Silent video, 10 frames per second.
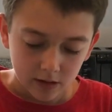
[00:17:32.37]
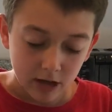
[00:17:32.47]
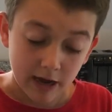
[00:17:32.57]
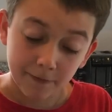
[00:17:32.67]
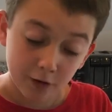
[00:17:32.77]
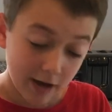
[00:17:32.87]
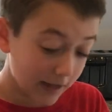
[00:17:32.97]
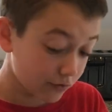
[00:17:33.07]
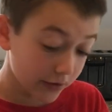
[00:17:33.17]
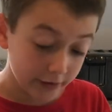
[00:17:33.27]
If you
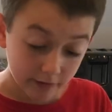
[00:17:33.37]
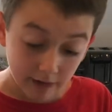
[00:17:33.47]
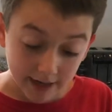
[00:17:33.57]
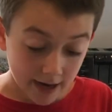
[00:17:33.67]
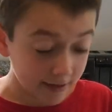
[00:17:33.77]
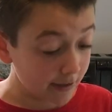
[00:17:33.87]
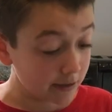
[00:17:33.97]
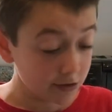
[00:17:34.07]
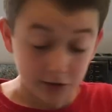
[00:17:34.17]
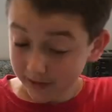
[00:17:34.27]
guys really like
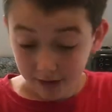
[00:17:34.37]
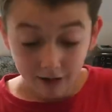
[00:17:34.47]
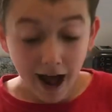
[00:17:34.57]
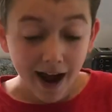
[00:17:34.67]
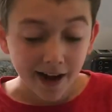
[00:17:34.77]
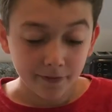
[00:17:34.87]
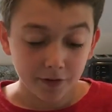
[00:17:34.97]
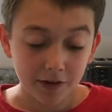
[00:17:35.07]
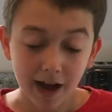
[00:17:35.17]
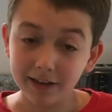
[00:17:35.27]
onions, use a lot. If you
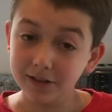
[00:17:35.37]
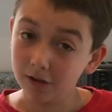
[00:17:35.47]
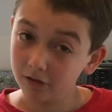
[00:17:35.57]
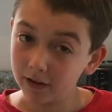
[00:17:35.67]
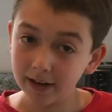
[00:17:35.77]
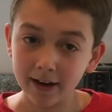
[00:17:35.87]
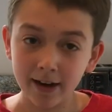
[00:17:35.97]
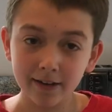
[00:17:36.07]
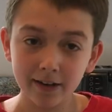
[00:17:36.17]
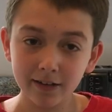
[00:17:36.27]
guys don't like
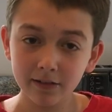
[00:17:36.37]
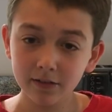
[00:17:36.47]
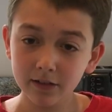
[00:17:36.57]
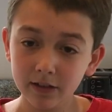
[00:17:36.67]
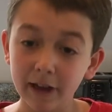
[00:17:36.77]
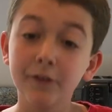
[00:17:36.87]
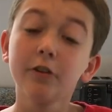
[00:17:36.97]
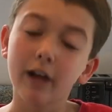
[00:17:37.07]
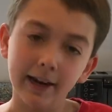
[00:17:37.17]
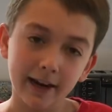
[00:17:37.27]
if you
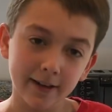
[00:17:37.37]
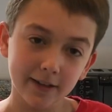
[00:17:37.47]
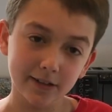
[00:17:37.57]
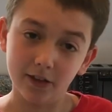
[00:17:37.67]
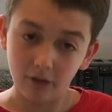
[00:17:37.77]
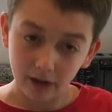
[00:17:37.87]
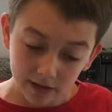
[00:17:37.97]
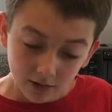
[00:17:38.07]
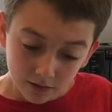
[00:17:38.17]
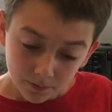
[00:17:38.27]
like onions a
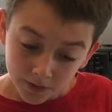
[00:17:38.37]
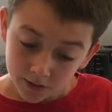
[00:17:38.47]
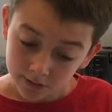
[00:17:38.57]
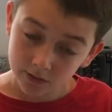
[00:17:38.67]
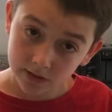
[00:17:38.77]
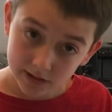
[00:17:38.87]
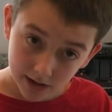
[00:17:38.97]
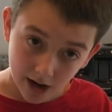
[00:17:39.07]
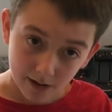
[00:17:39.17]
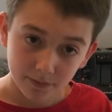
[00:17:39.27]
little, use
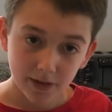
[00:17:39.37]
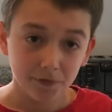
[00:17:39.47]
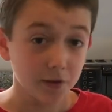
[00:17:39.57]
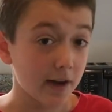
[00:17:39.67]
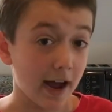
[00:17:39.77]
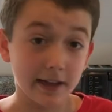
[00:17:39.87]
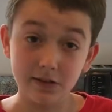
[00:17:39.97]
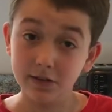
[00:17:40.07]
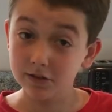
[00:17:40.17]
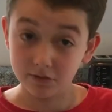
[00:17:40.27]
some. If you guys
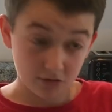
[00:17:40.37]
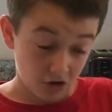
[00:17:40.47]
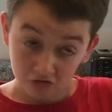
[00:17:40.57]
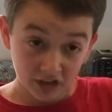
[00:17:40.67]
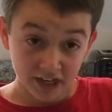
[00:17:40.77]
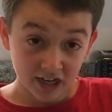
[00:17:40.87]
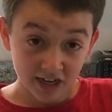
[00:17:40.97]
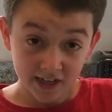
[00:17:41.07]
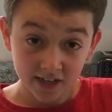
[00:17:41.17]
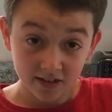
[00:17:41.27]
don't like
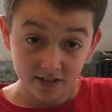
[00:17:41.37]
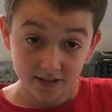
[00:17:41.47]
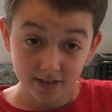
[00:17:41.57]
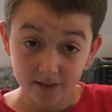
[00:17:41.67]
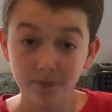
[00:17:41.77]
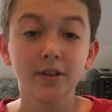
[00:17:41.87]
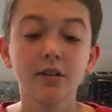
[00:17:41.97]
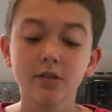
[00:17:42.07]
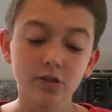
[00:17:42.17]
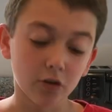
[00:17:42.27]
onions,
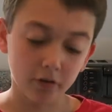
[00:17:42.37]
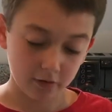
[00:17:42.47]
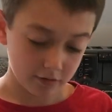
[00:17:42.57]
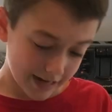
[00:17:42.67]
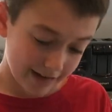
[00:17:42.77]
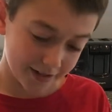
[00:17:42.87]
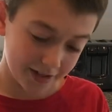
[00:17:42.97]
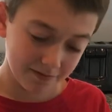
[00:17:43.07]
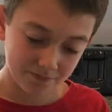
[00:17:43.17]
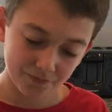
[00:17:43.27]
don't use any.
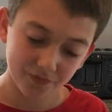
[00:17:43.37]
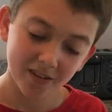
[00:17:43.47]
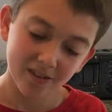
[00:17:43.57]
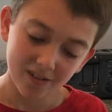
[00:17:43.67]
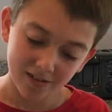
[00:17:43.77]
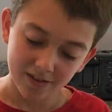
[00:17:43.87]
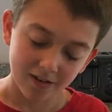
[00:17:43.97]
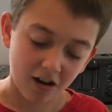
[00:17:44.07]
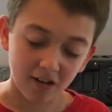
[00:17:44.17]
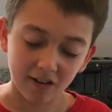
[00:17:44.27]

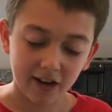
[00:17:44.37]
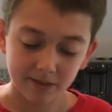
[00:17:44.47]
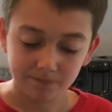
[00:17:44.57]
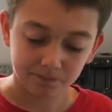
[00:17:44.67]
All right.